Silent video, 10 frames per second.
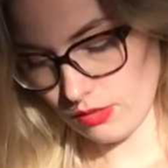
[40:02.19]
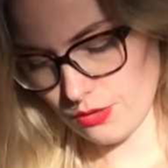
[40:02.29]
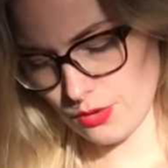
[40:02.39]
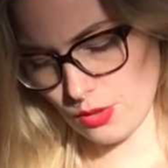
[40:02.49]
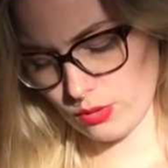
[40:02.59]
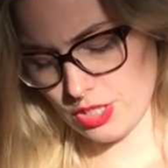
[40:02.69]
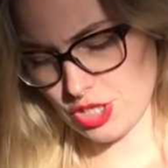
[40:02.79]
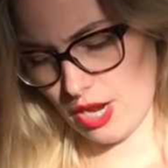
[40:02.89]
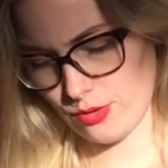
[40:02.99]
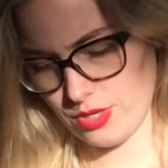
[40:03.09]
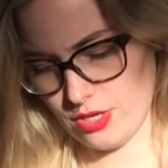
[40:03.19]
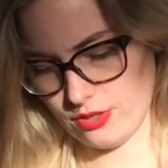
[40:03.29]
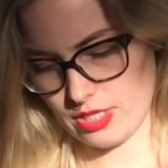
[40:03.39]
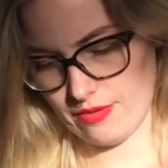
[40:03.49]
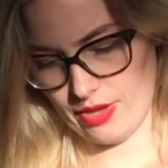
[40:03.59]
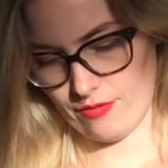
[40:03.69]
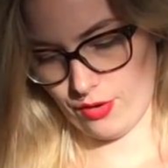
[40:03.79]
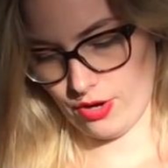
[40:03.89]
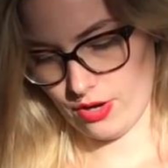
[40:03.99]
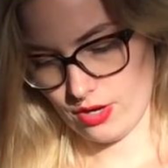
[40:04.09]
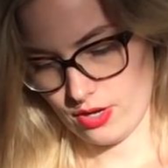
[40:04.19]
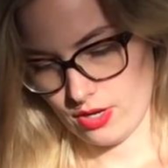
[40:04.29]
They're the only Chagu needles I've ever